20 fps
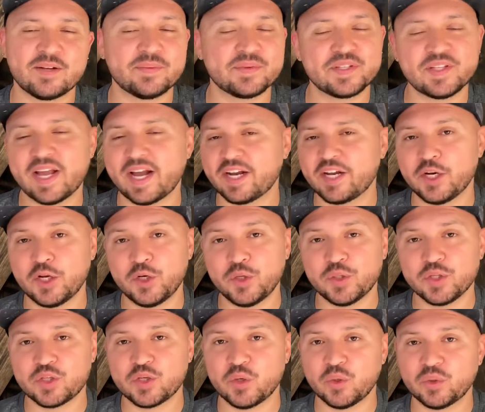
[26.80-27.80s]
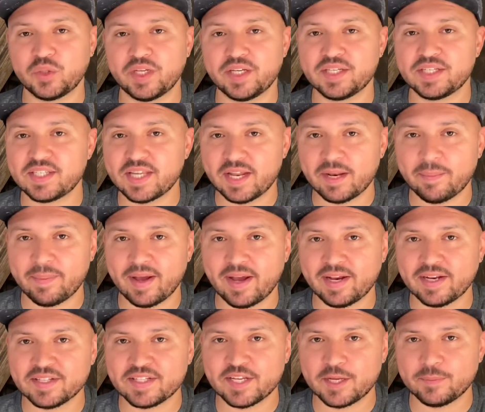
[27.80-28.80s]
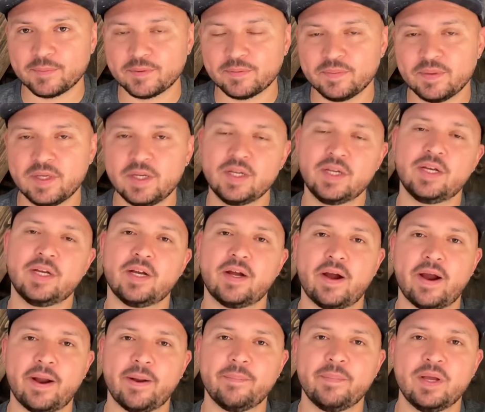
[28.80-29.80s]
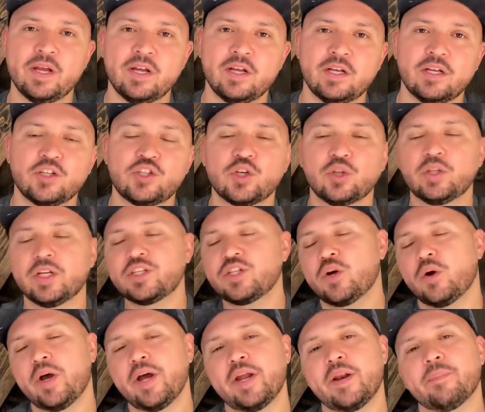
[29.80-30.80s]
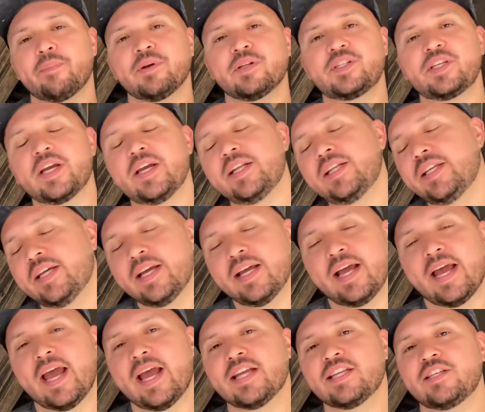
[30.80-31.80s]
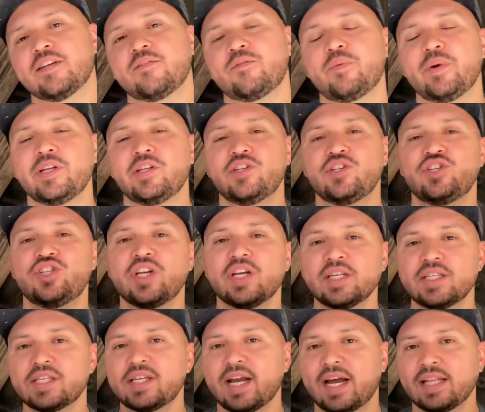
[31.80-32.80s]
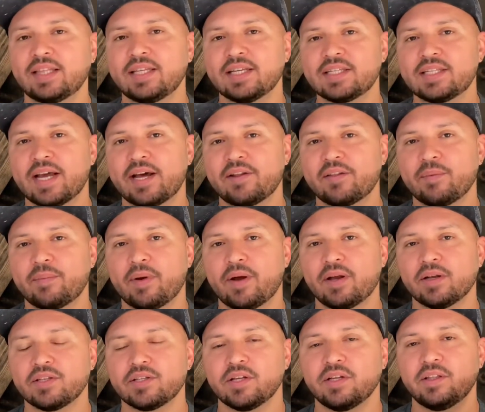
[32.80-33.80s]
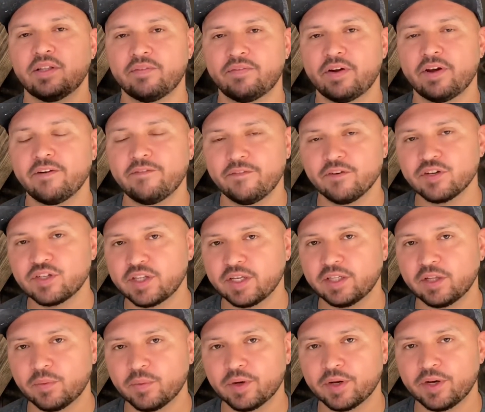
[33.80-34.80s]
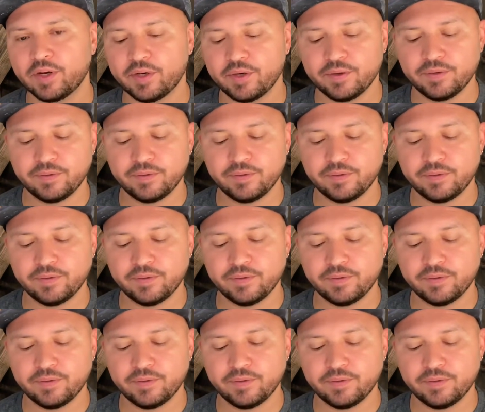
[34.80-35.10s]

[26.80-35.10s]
not going to do this whole thing standing behind the table. All right. So let's go ahead and pretend as if we just got this out of the box. The very first thing that we're gonna do,